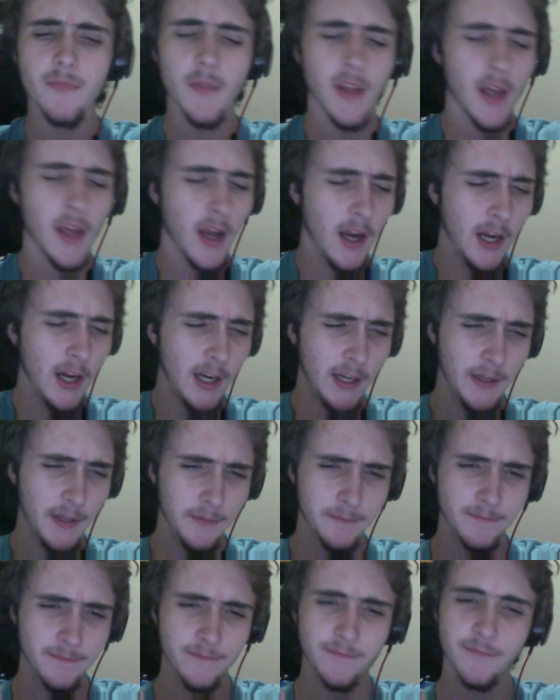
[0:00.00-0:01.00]
Uh,
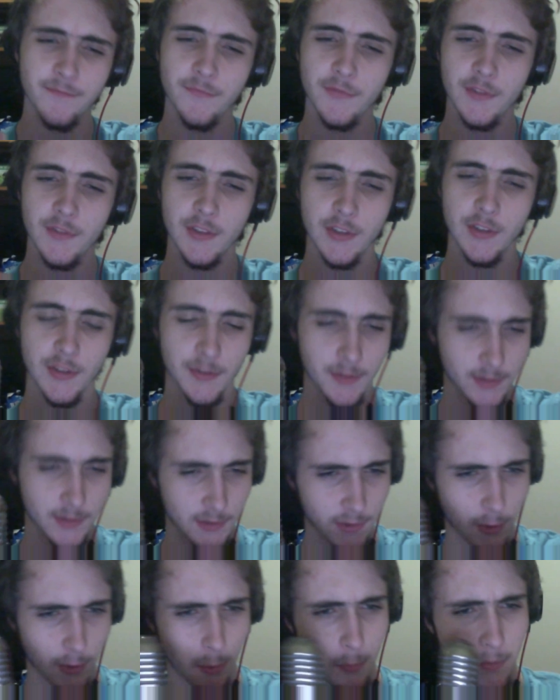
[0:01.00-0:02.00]

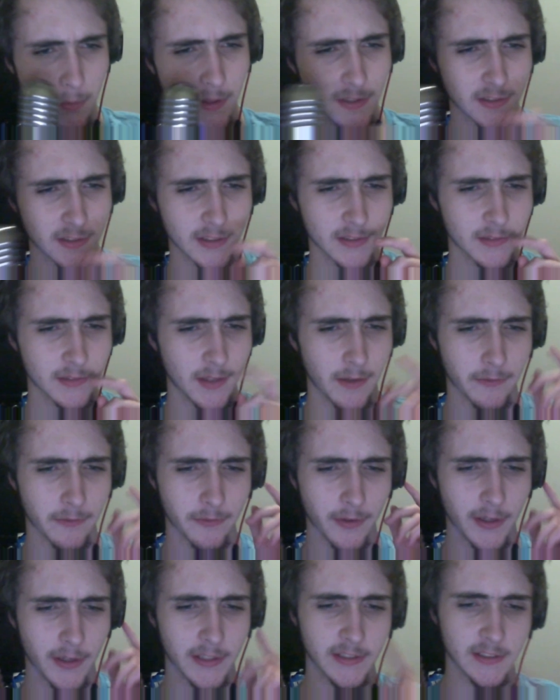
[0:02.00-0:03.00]
so there's a
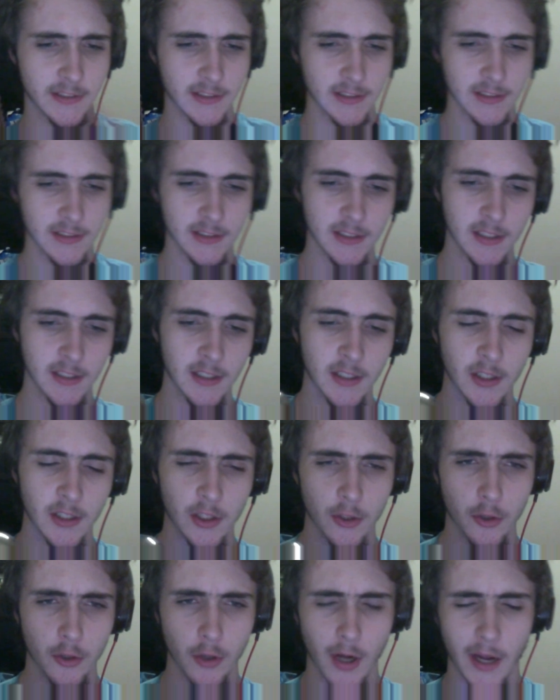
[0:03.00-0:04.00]
friend.
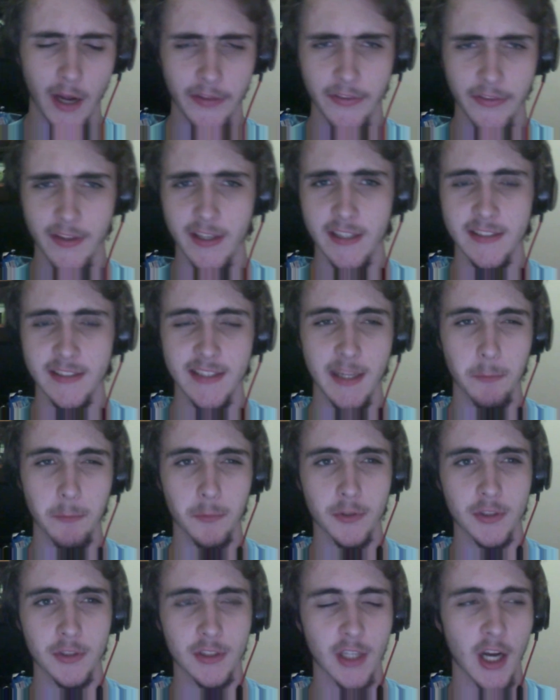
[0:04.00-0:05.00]
I think his name
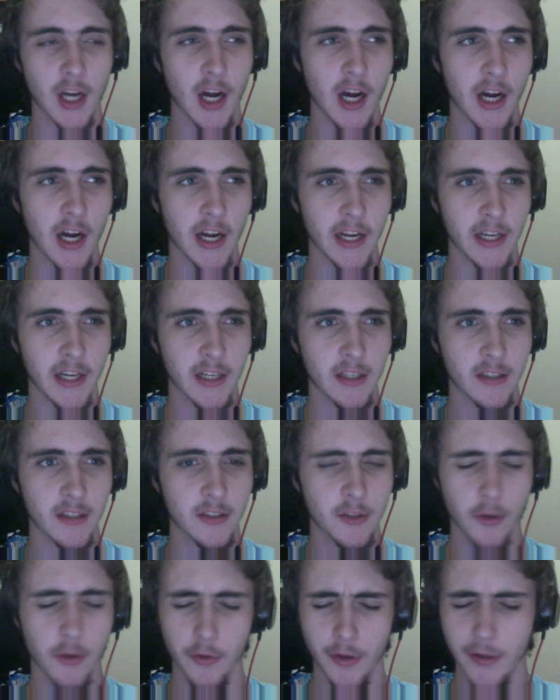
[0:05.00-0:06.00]
was Kai.
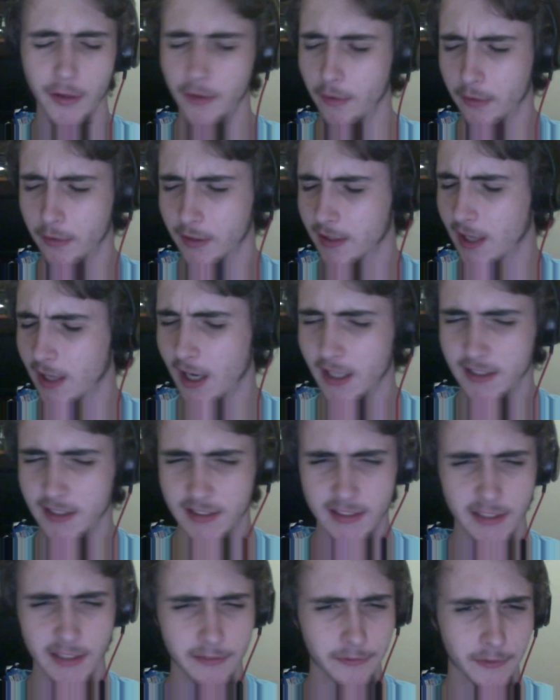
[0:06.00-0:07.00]
No, no, no. Kai's
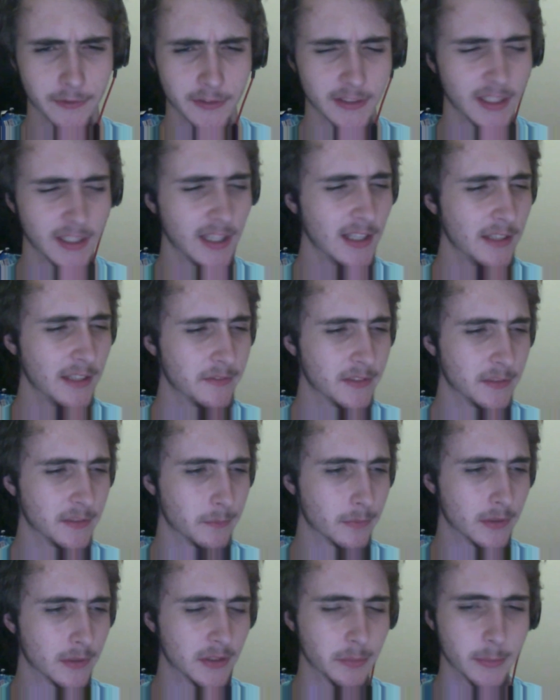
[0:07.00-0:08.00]
different. He lives in
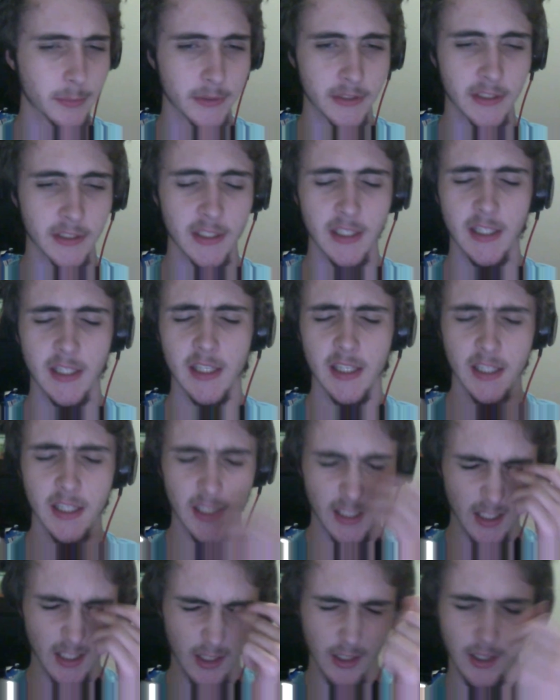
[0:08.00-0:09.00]
Brisbane.
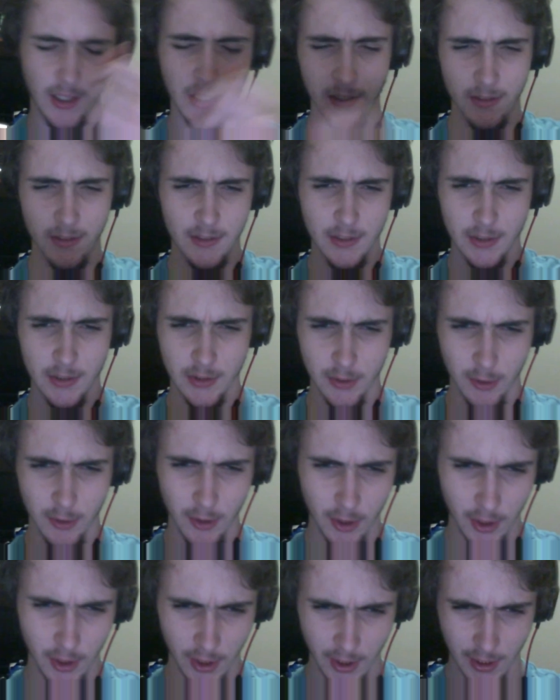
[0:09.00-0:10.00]
Uh,
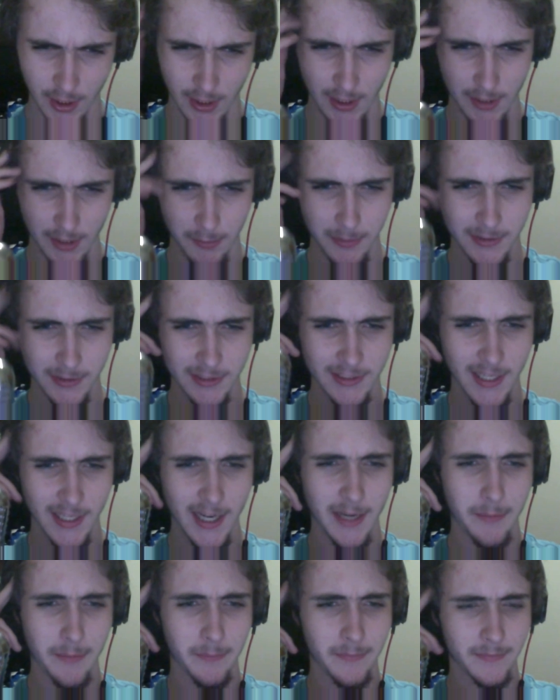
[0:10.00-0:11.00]
what's his
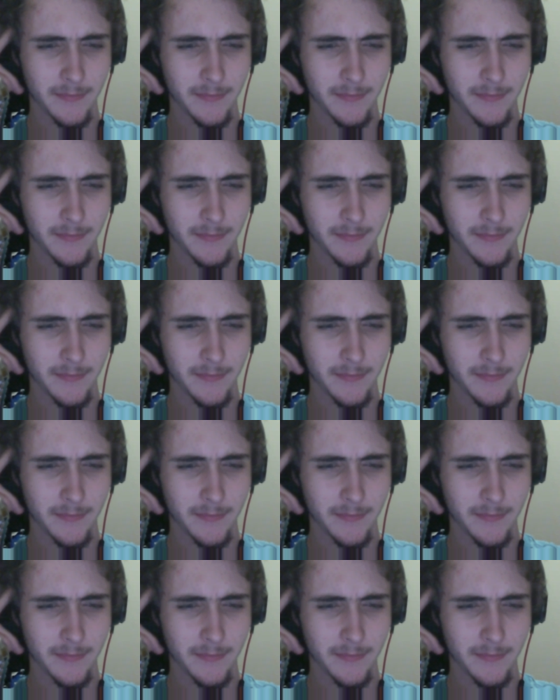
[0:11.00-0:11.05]
name?